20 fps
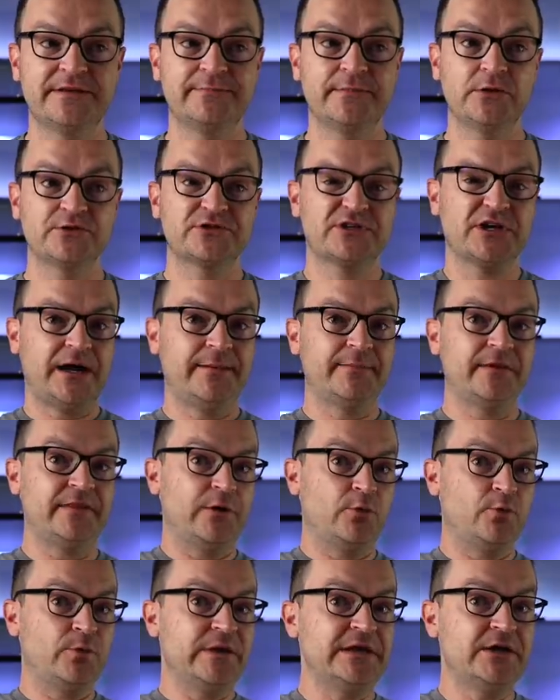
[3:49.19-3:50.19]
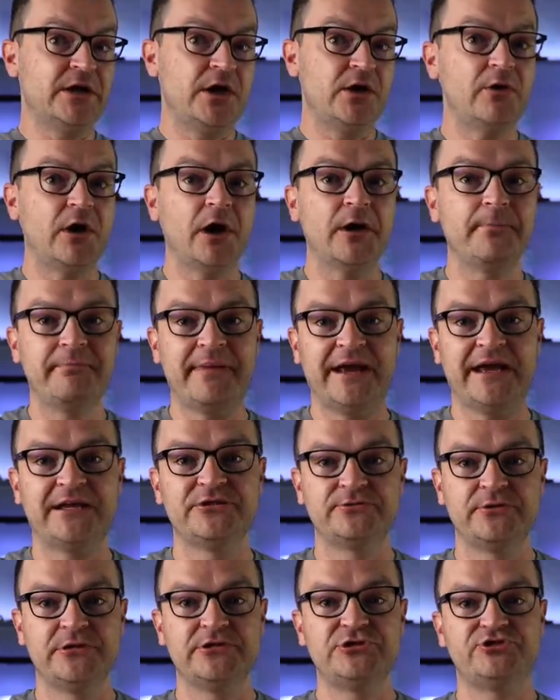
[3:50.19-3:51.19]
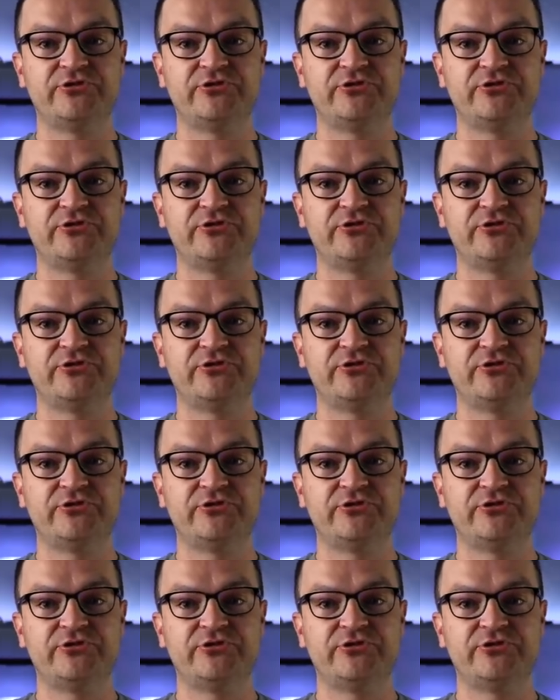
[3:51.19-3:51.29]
the most common that we know are mandarin